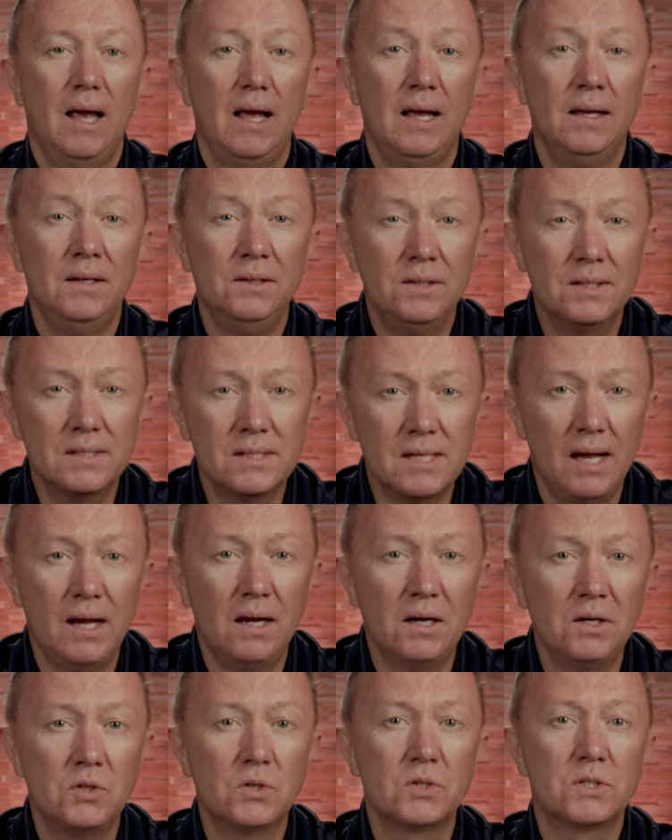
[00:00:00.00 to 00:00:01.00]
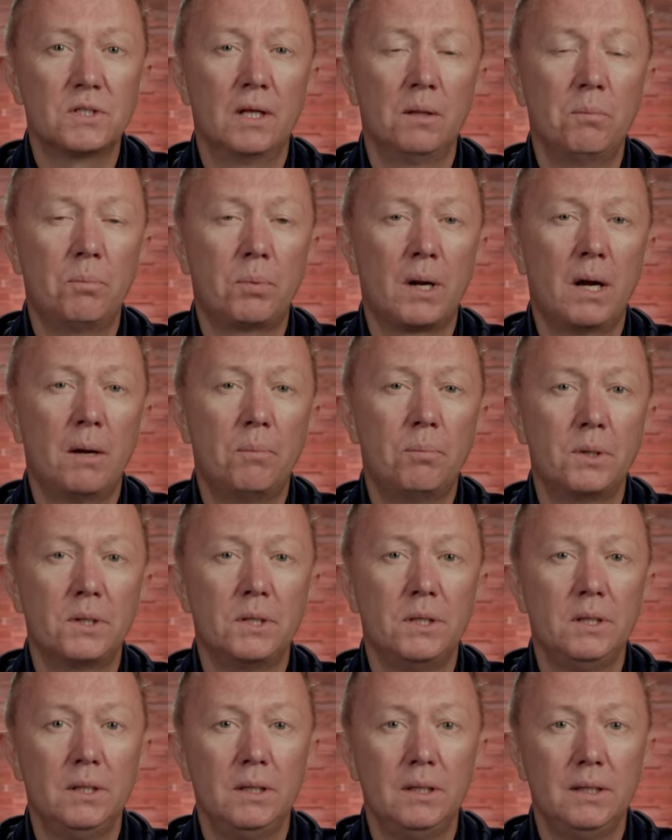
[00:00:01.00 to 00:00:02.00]
and desire to sell
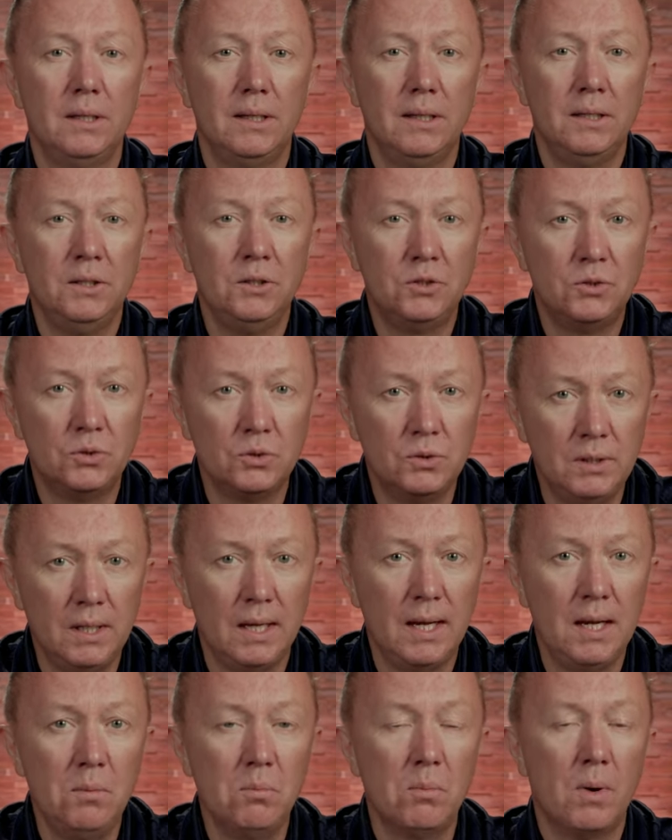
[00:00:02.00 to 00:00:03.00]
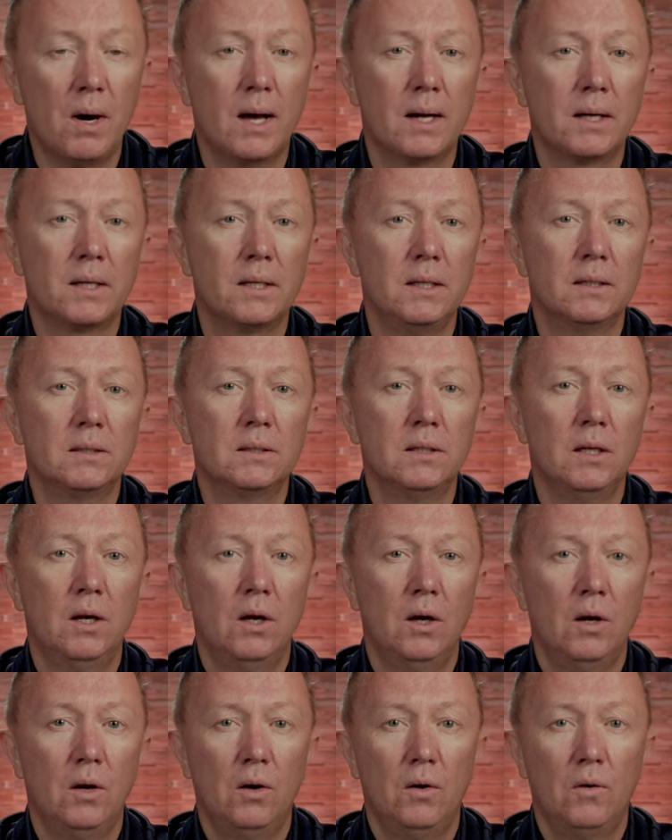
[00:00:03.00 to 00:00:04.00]
property in today's market
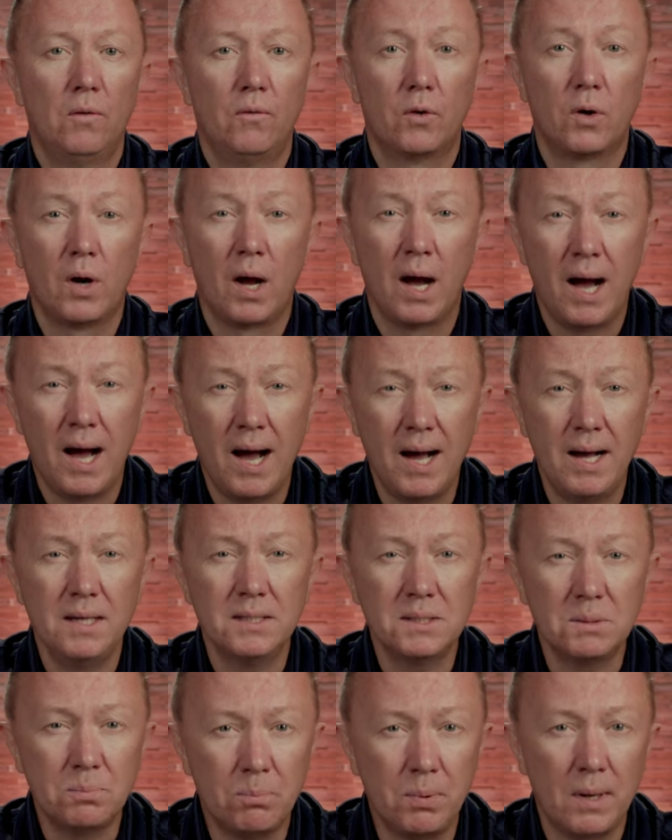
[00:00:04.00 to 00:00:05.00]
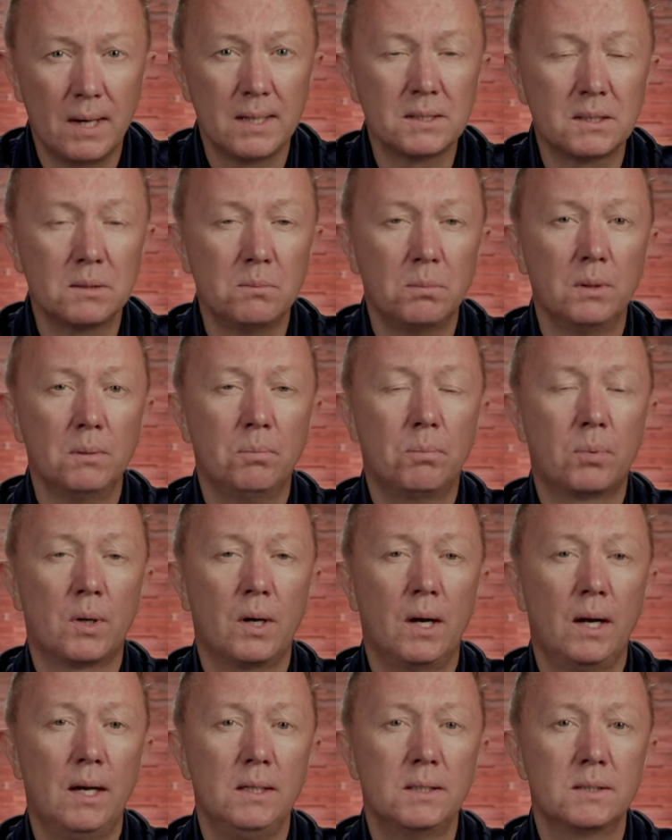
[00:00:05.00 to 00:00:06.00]
for highest possible
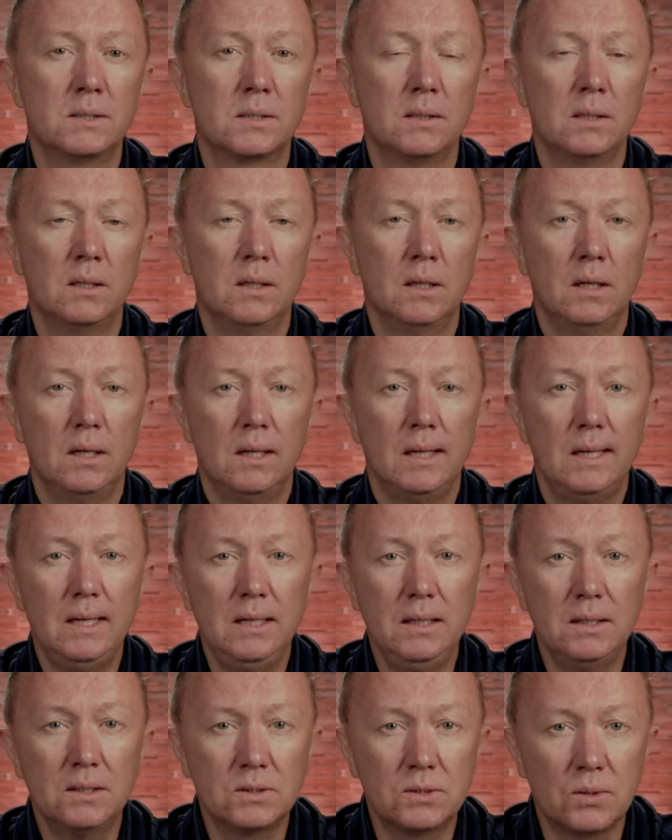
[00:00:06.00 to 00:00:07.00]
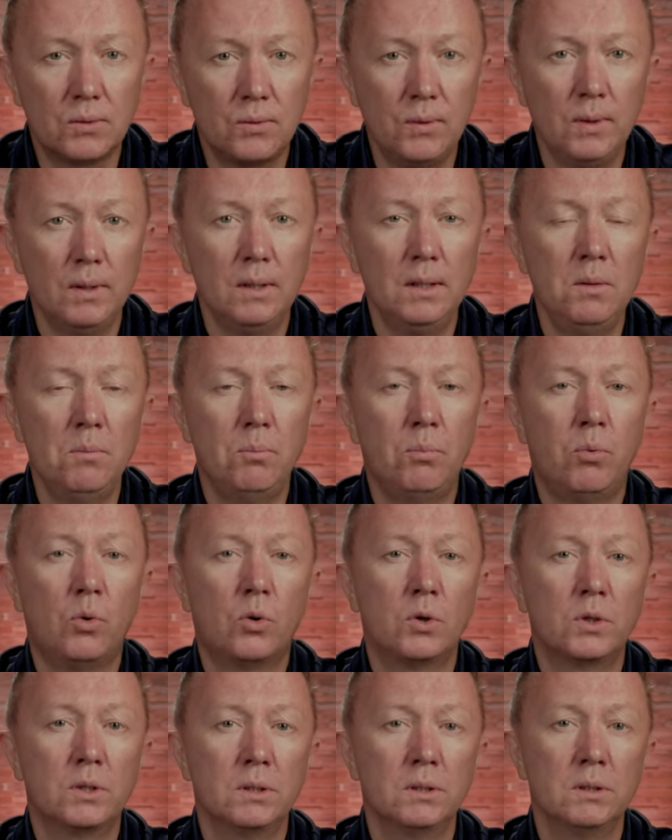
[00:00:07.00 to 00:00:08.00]
price, it's really
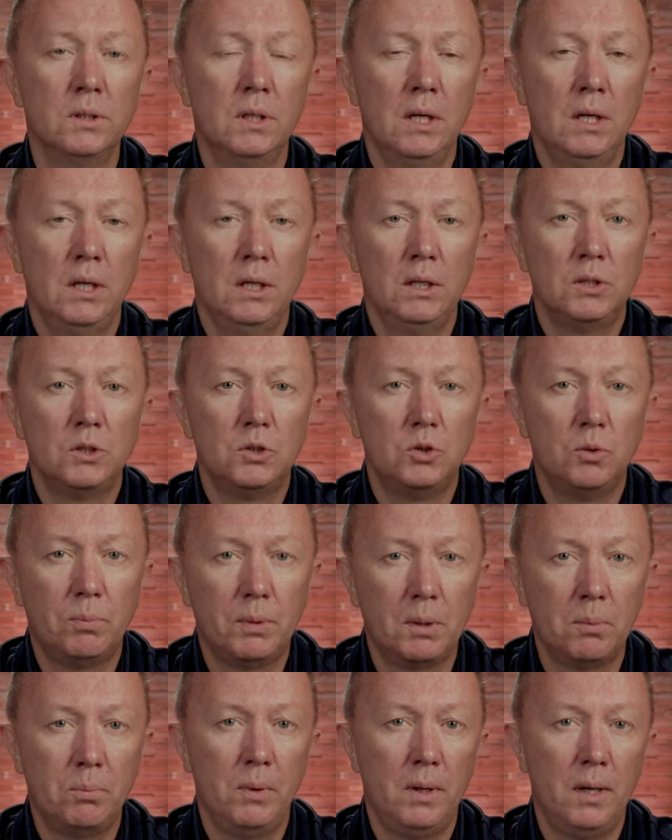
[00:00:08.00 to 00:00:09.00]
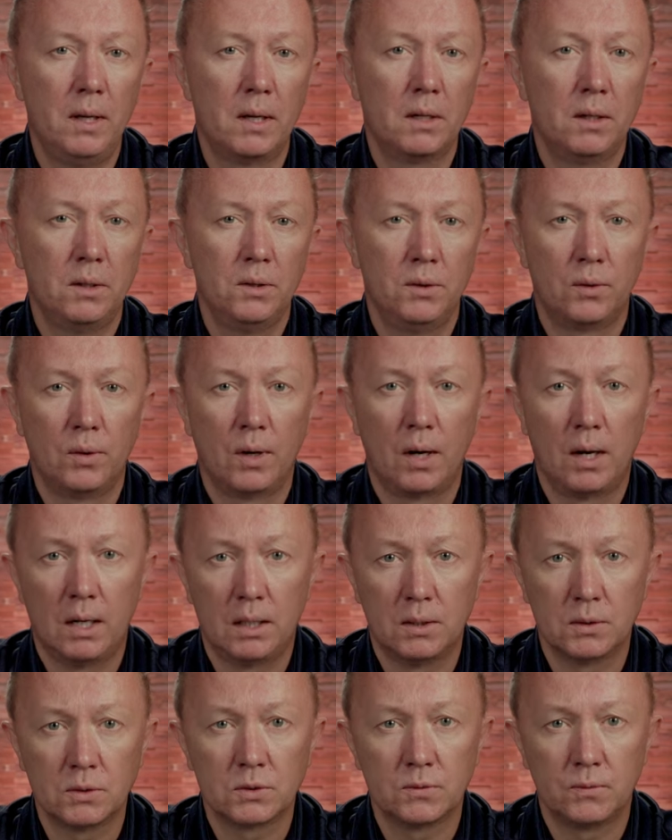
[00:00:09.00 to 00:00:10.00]
important to prepare your
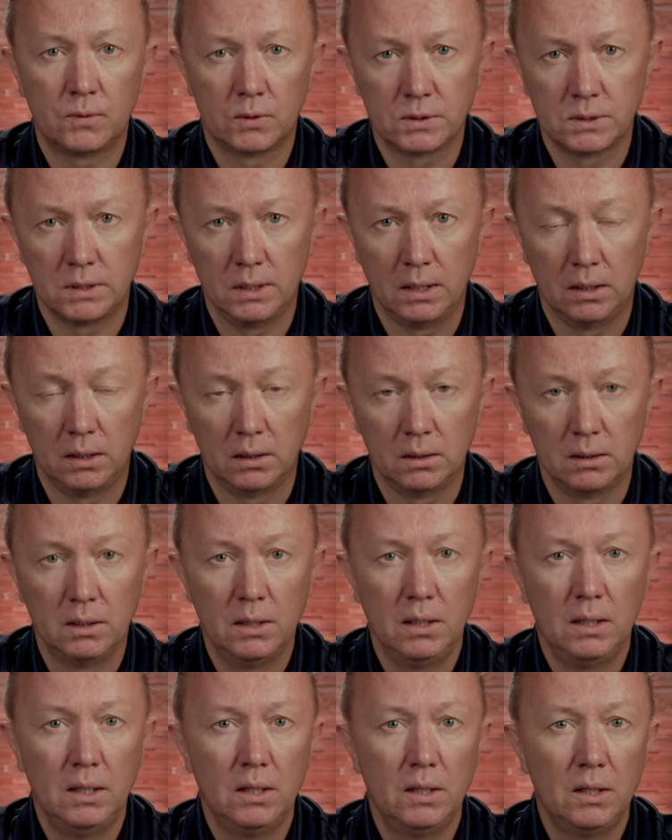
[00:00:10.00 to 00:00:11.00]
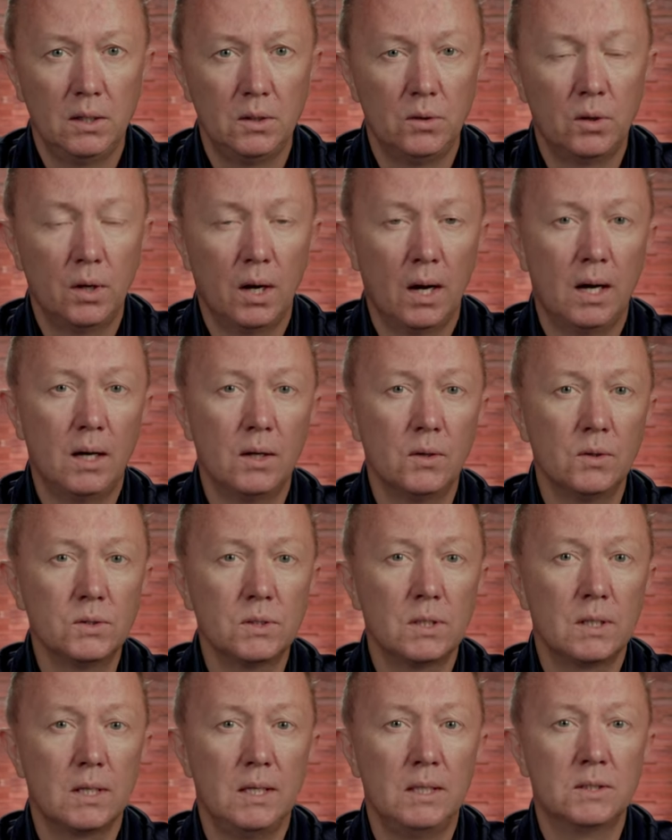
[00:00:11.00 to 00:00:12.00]
house for sale. Your
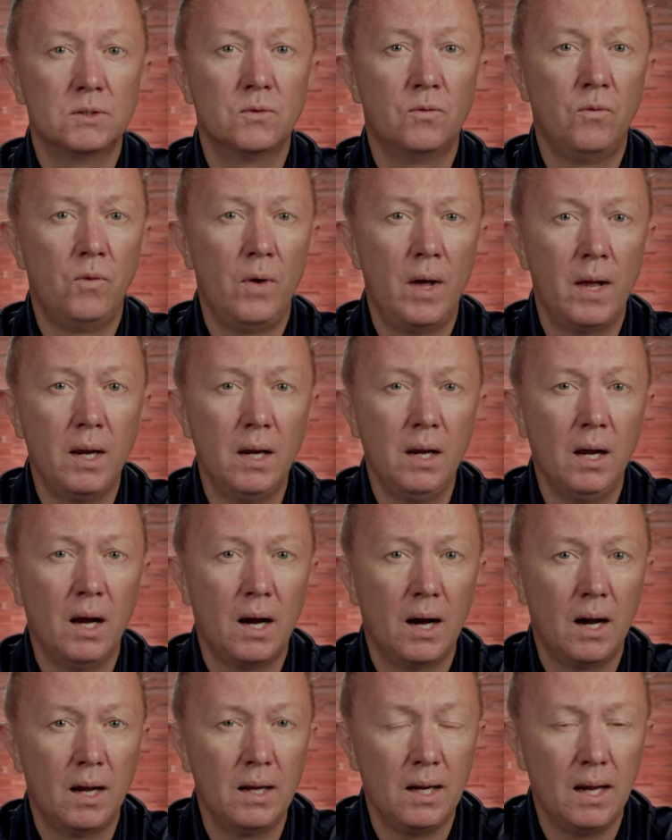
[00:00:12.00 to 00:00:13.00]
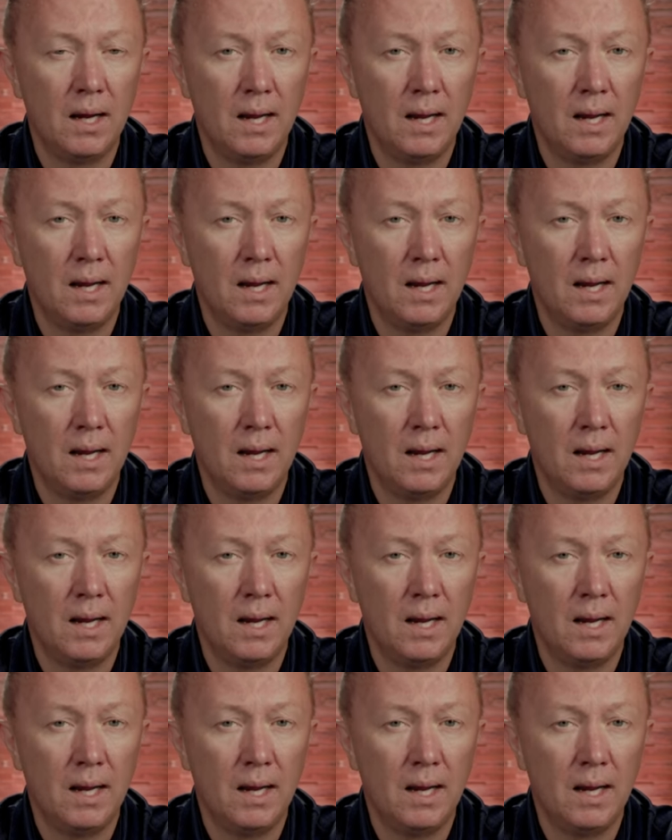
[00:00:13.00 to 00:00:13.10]
house is a very high